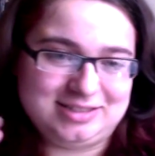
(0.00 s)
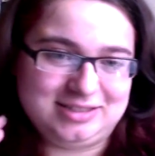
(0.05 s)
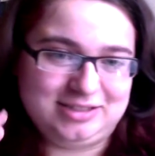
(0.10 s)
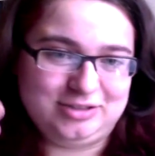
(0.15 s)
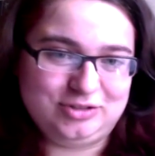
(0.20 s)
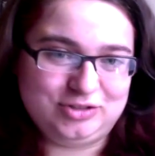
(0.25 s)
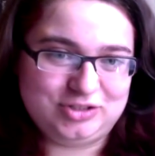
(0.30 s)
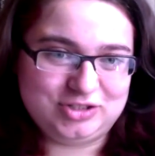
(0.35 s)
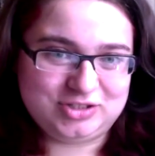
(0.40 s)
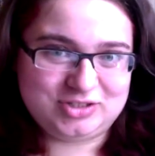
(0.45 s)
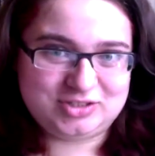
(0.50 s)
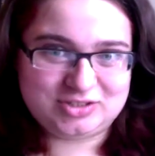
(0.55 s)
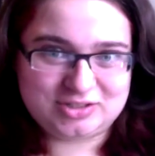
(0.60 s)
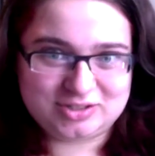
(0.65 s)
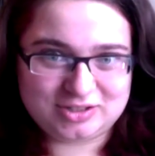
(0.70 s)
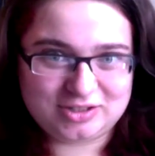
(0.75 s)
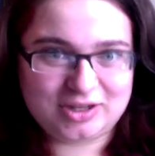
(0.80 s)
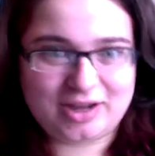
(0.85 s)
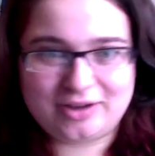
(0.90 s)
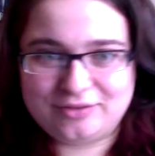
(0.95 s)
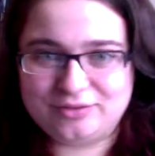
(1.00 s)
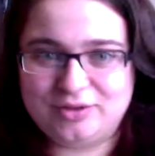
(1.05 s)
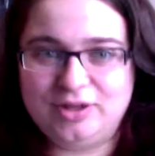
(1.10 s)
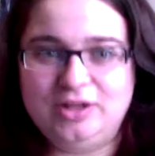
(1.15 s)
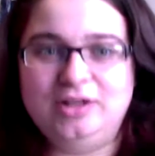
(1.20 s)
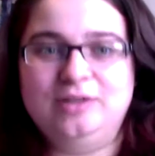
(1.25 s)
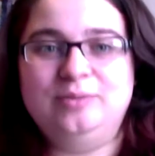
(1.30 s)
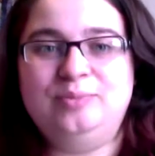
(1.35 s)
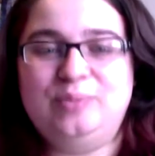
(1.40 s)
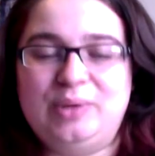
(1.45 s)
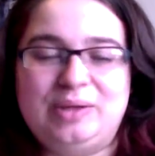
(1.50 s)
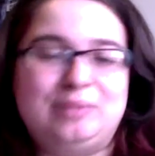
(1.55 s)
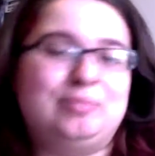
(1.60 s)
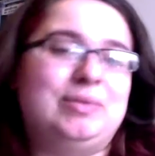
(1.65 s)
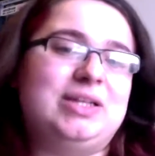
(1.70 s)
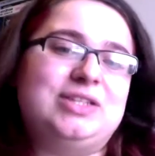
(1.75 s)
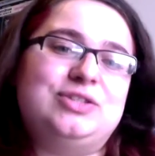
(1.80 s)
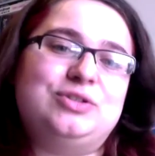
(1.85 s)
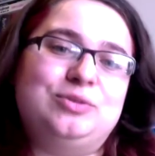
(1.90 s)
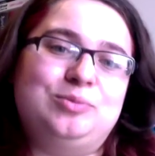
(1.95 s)
because you have a big
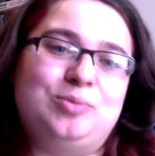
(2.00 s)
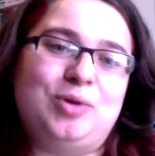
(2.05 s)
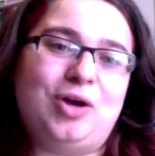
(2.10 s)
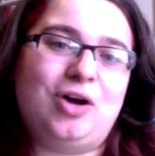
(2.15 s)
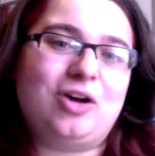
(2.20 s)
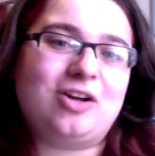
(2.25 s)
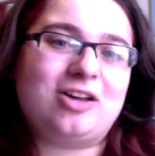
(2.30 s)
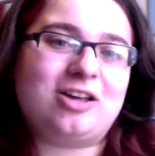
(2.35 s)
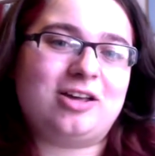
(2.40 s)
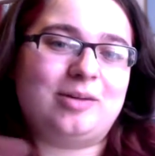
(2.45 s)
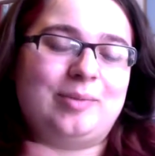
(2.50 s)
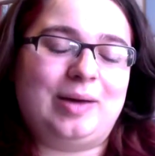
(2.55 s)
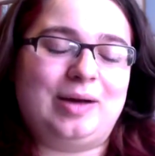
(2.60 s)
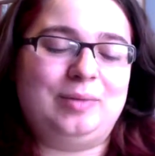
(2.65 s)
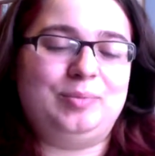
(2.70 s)
mental block about